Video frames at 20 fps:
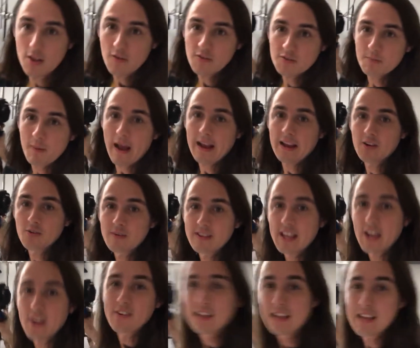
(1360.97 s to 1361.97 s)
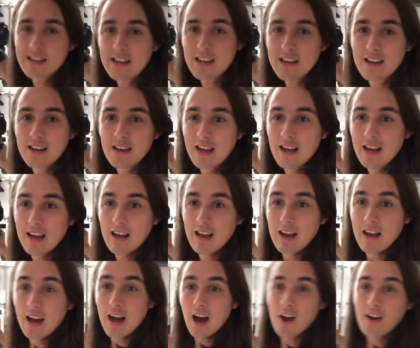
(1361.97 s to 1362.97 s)
That was back in North Carolina.
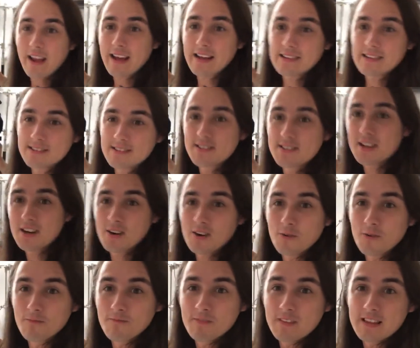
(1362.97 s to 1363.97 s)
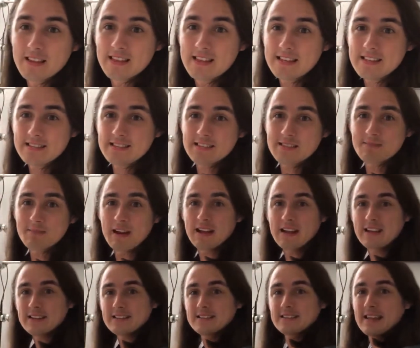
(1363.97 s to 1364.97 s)
Okay, so this is
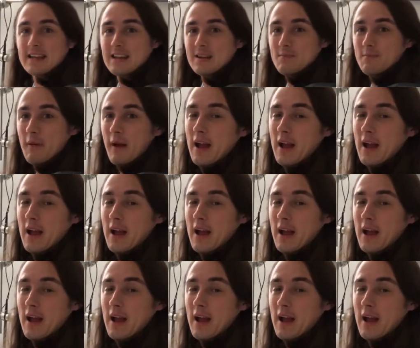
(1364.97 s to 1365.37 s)
my setup.